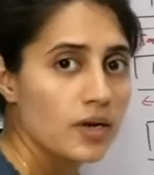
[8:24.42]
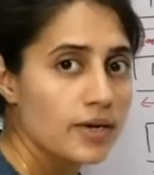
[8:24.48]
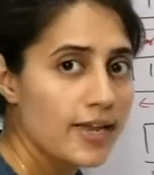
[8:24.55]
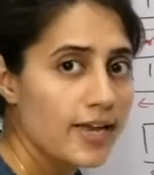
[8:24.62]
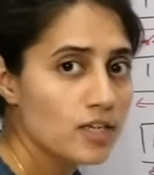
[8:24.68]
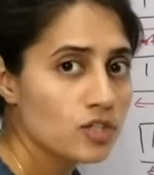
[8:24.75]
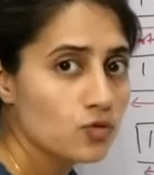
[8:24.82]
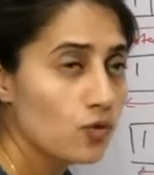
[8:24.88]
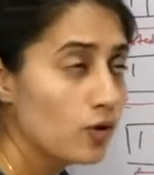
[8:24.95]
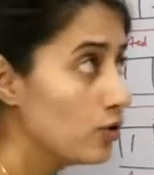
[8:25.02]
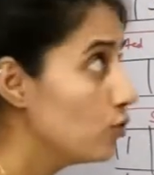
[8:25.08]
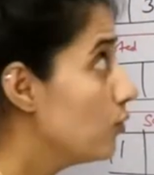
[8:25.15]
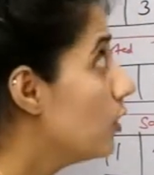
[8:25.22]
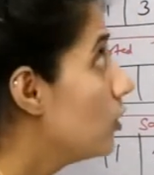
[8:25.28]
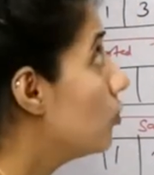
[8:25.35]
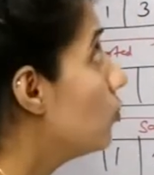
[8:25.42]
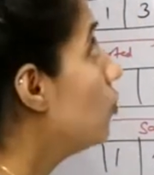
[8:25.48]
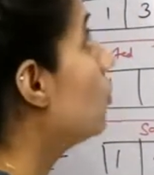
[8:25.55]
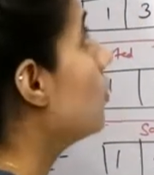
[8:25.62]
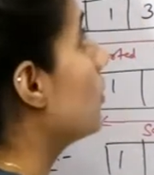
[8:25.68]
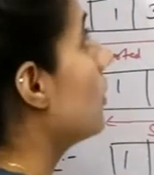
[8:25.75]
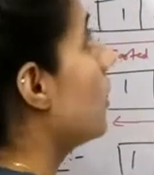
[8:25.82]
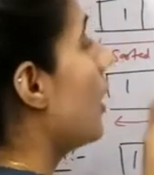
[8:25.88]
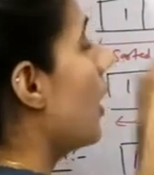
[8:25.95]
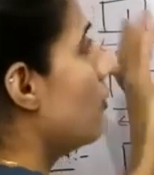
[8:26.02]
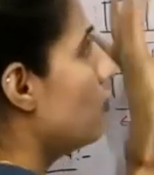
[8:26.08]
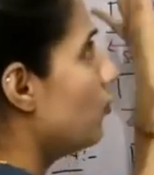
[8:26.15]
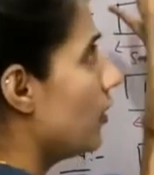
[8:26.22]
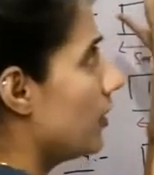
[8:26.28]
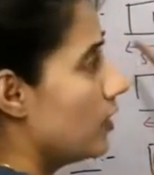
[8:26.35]
next what you will do, how
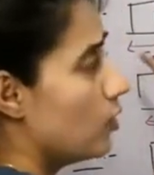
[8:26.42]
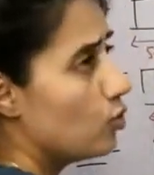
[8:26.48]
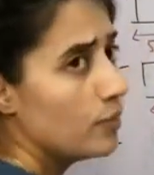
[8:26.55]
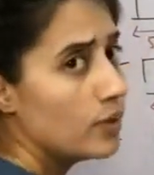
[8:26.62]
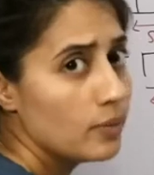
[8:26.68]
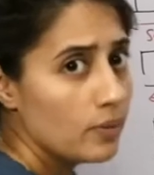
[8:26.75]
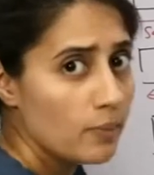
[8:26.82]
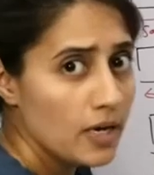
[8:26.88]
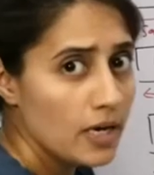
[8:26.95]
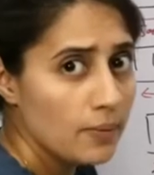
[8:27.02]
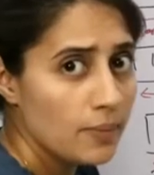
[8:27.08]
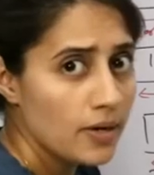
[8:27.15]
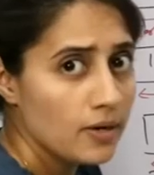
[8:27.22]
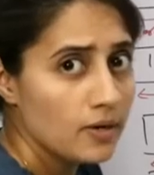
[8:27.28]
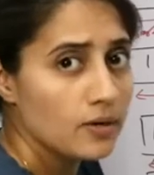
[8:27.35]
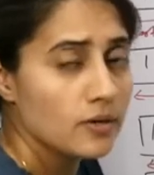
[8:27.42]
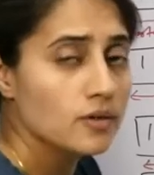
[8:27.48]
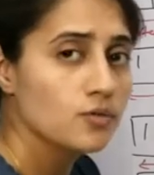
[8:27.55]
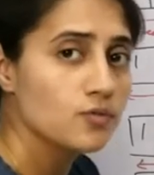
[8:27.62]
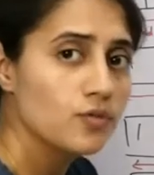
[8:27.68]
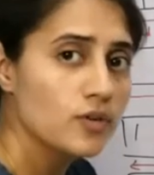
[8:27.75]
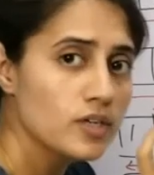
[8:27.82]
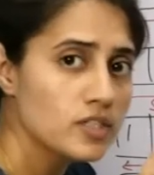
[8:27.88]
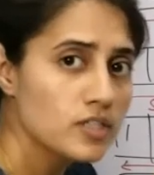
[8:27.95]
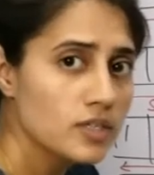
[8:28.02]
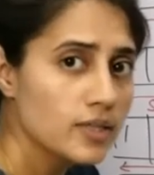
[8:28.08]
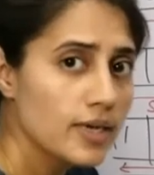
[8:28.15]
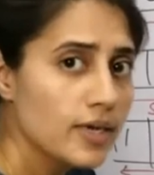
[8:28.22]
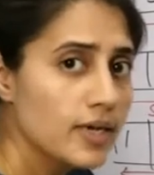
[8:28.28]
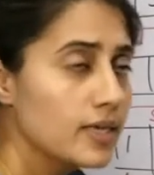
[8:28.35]
to find out a minimum element? First
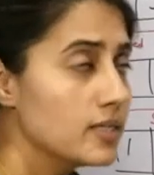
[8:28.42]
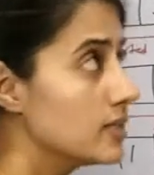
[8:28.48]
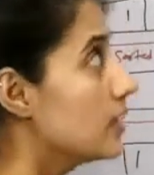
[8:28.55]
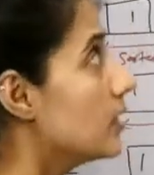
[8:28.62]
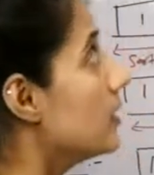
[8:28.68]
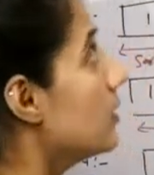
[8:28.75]
thing is,